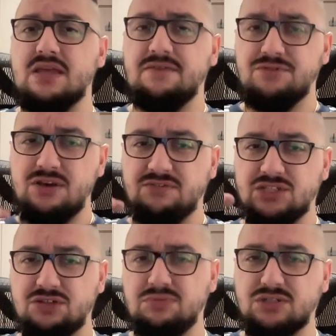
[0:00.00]
if you have a
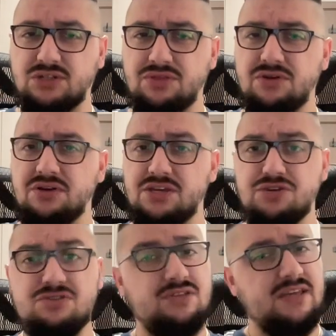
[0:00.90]
stop loss at 30,
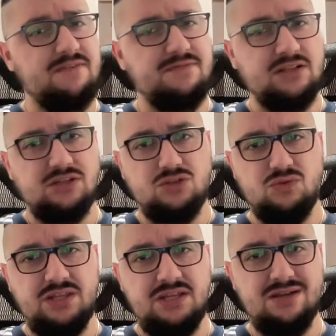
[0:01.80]
you could get filled at
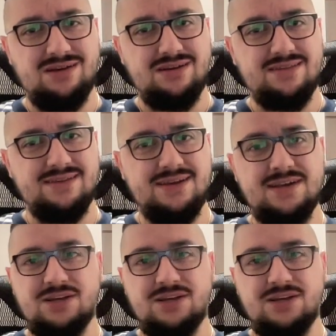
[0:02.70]
29,